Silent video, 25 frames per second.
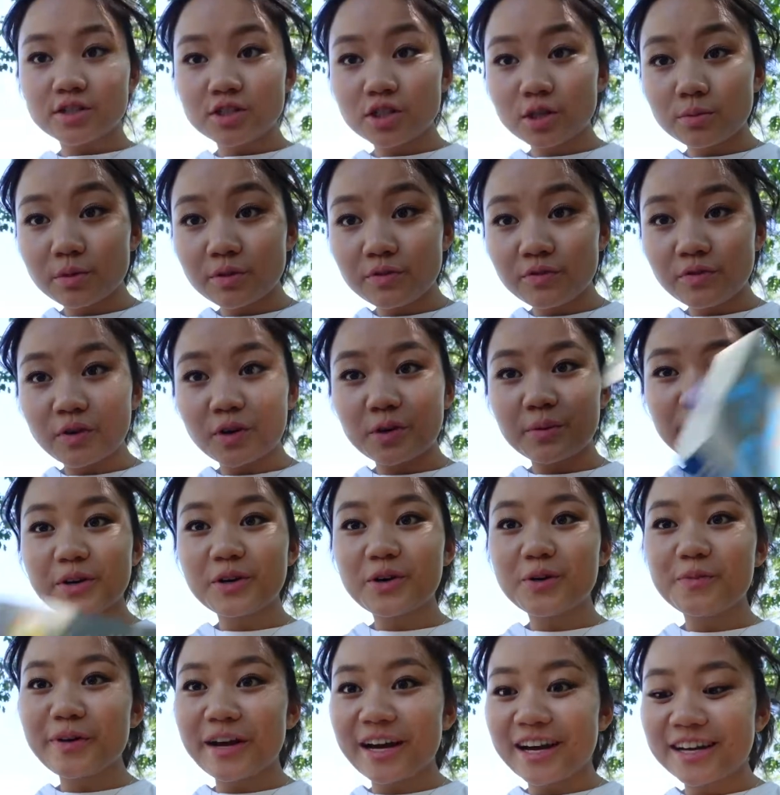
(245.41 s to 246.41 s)
So before we
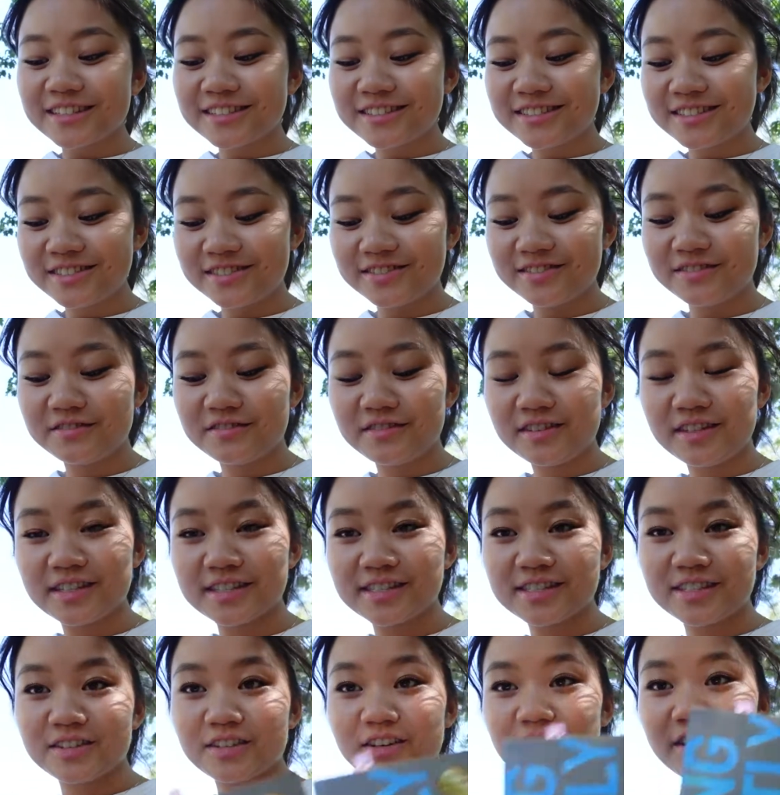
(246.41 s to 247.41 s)
go back to the
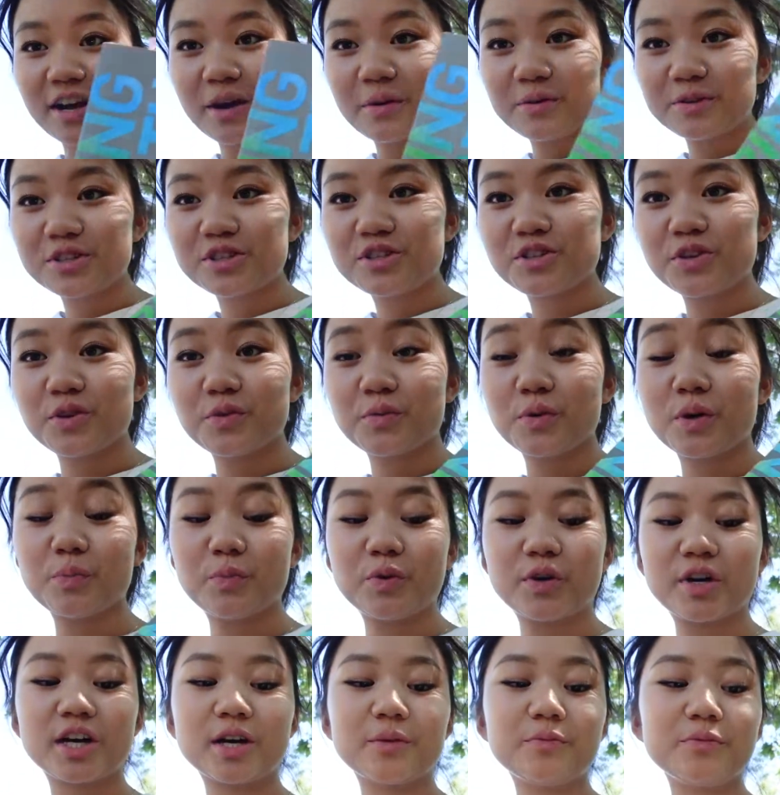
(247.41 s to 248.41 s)
salon, I want to show you what
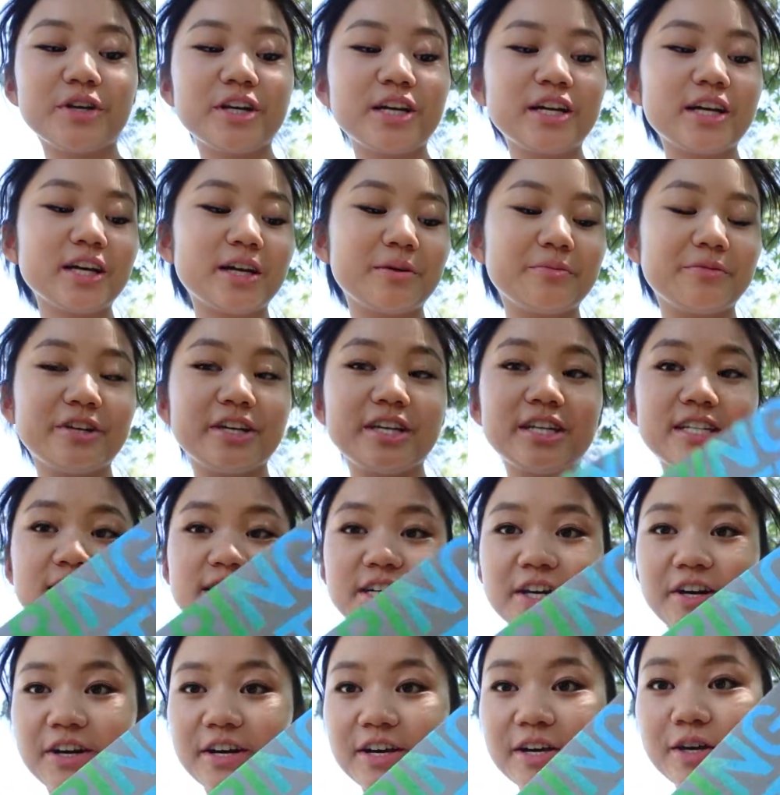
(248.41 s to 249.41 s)
book I'm reading. I'm reading
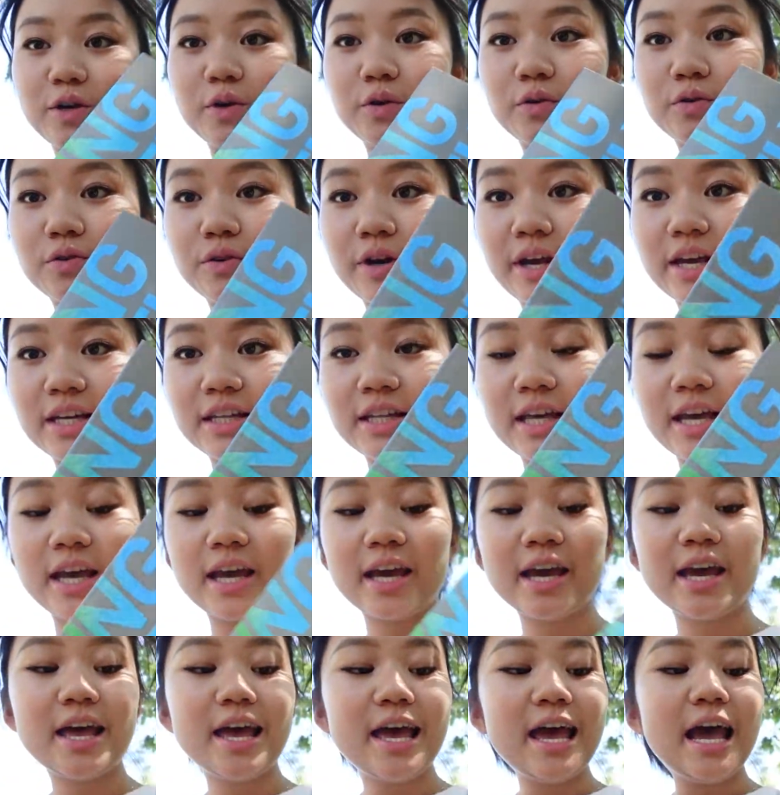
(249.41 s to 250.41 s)
Daring
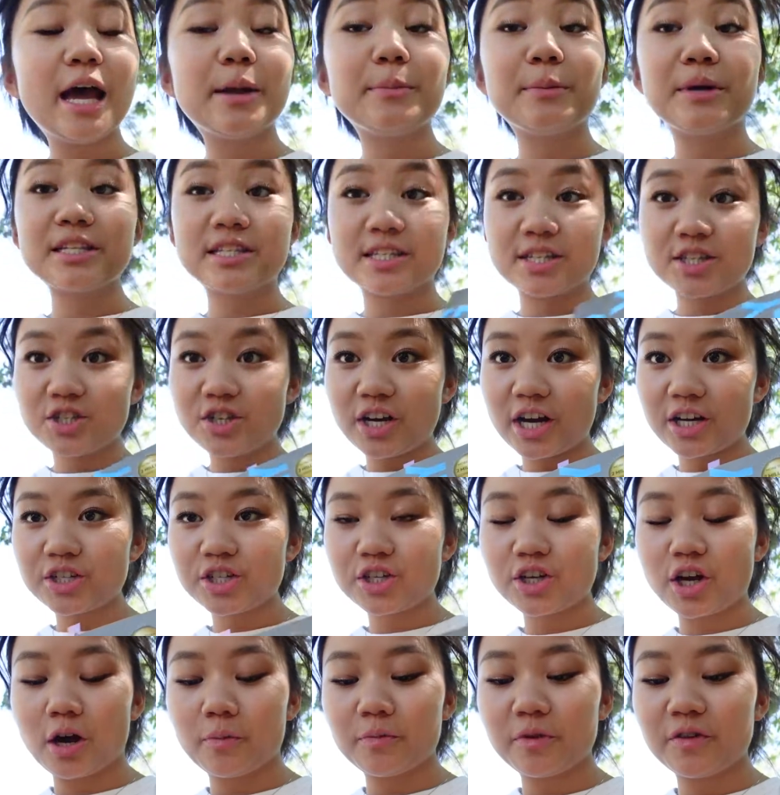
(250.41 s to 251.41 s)
Greatly, and my sister actually
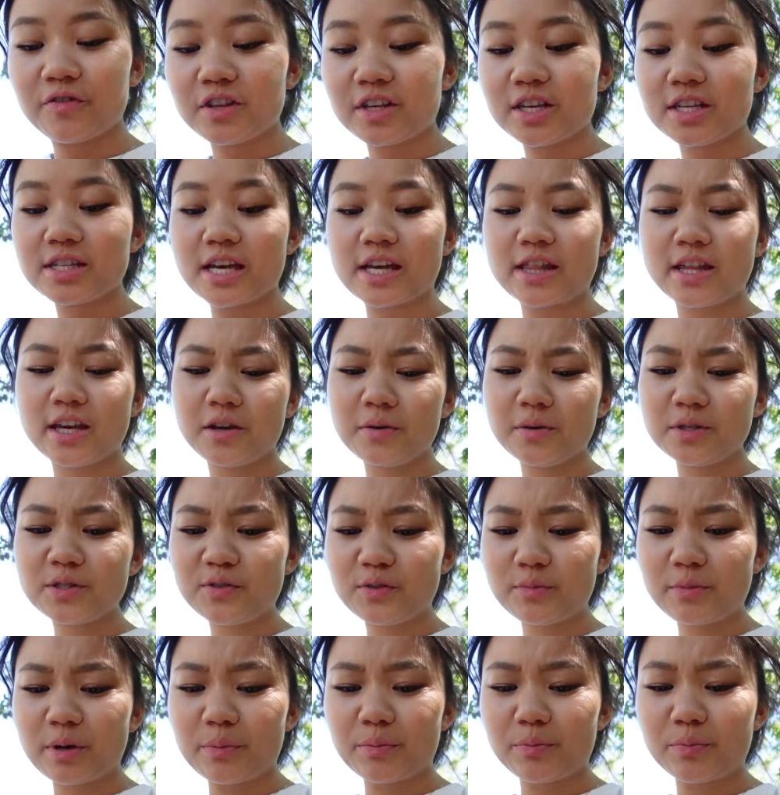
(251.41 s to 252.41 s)
got me this. I think it was
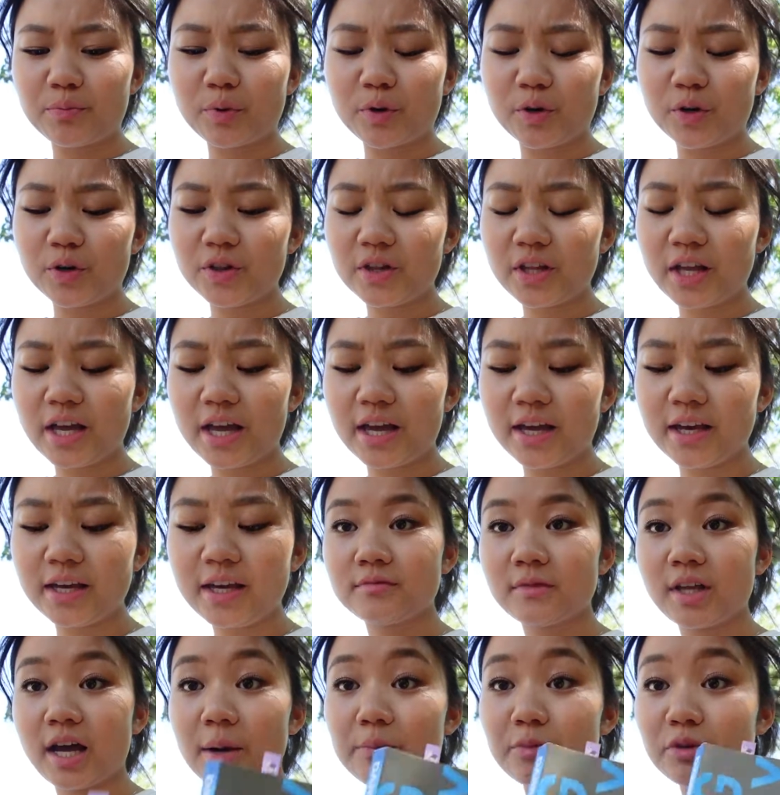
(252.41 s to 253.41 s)
for my birthday.
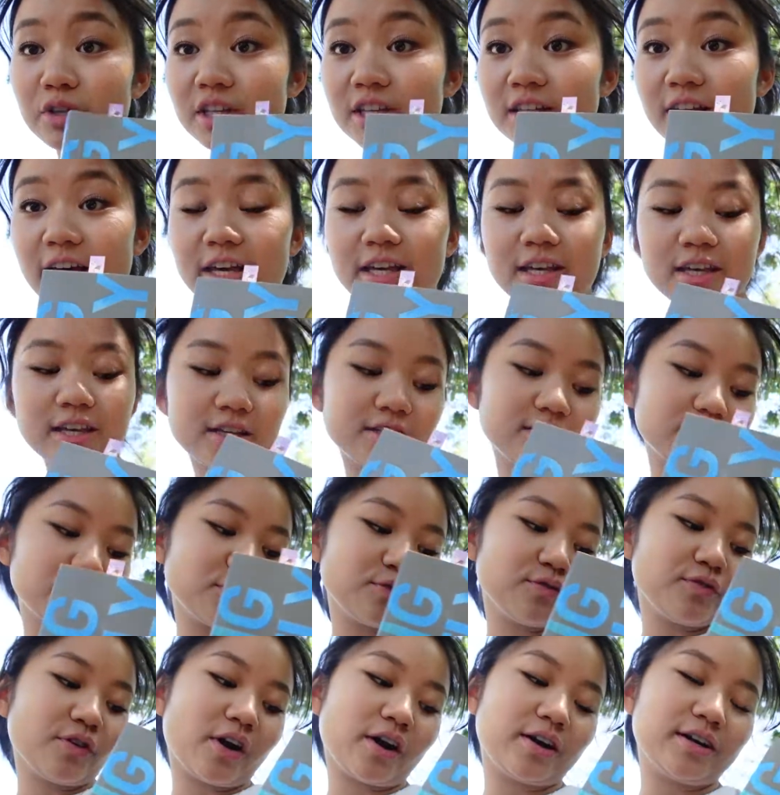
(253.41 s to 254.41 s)
I'm really liking it so
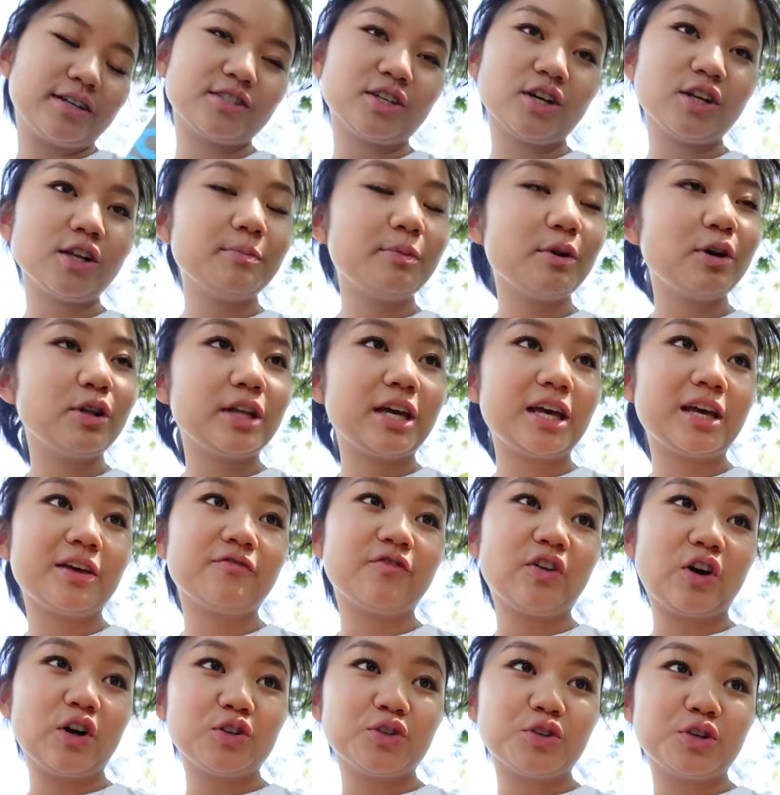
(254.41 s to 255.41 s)
far. It's all about like
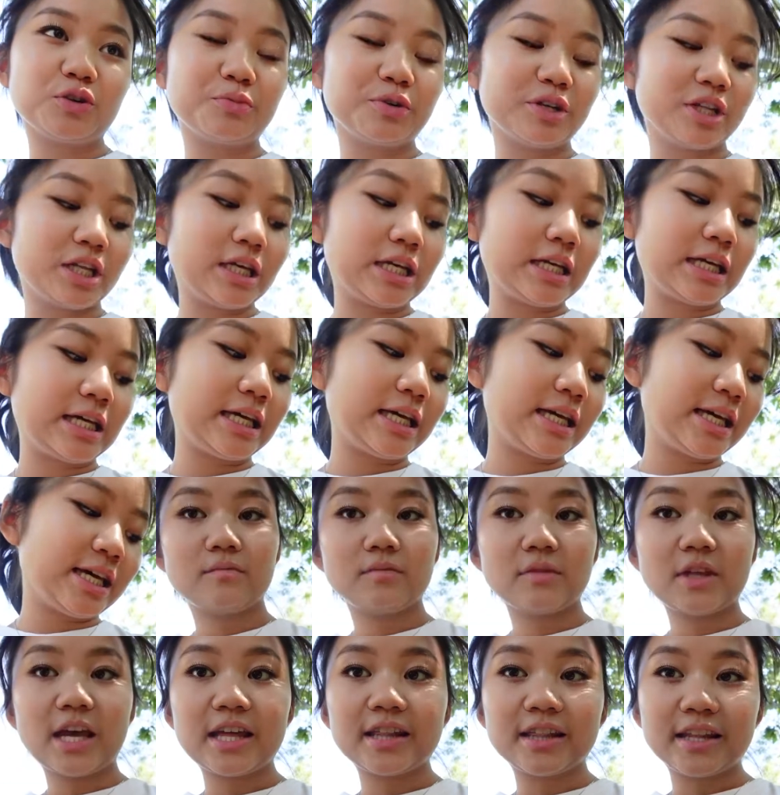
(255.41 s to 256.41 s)
vulnerability
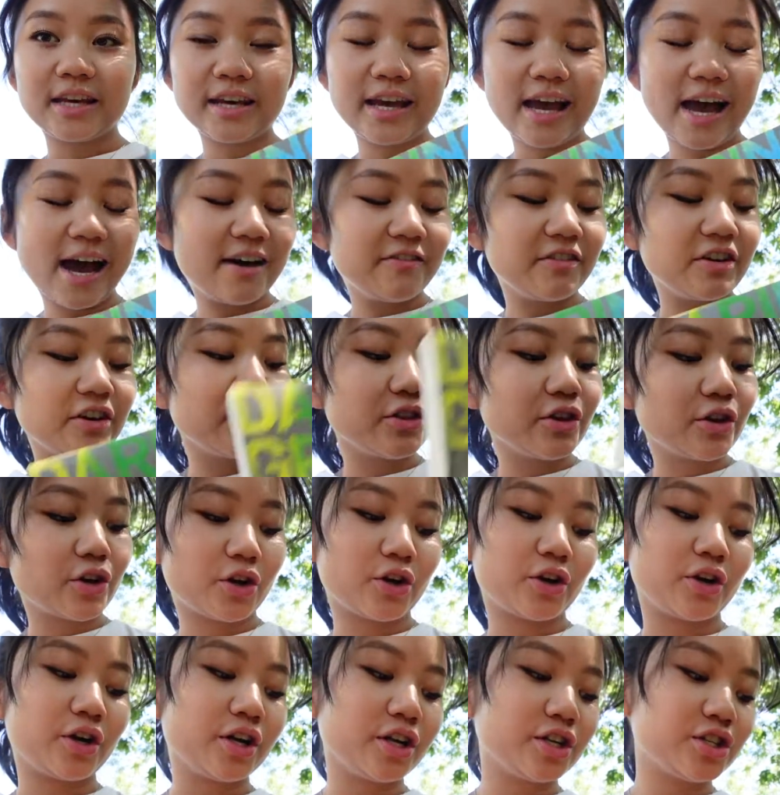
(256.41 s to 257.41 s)
and like having the
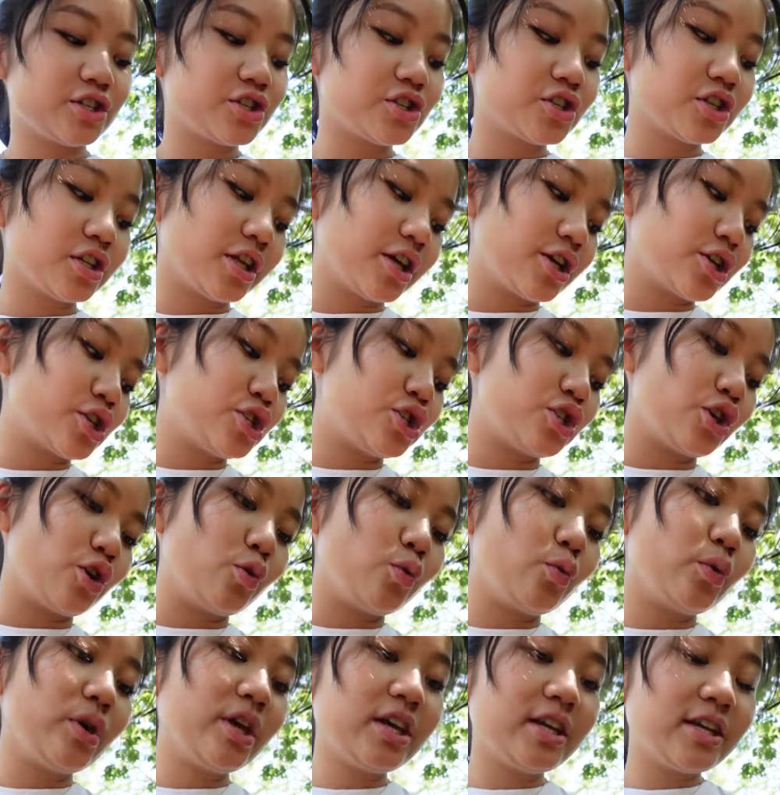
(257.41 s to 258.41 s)
courage to like show
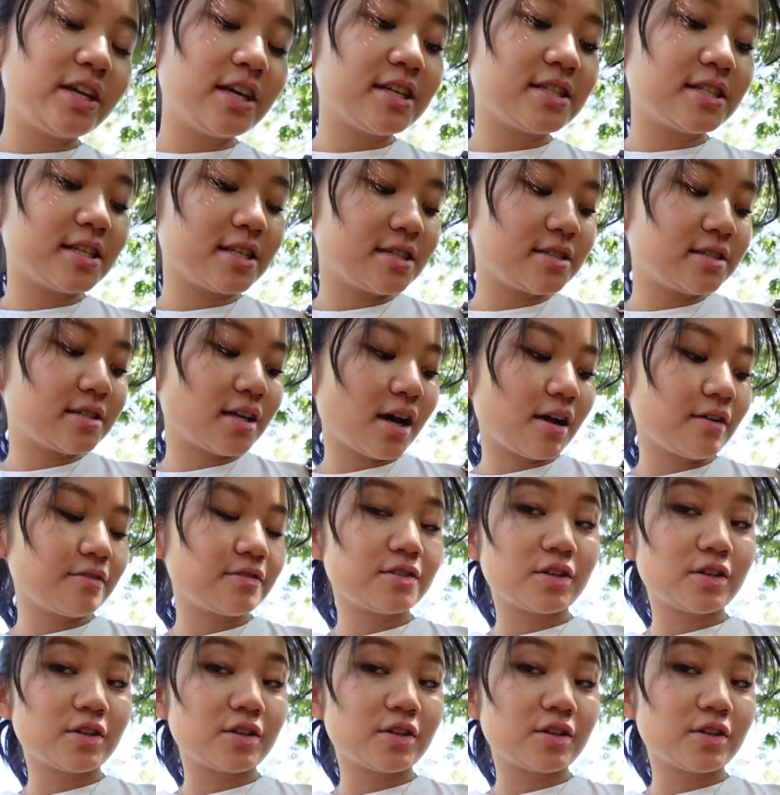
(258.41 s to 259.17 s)
weakness and stuff.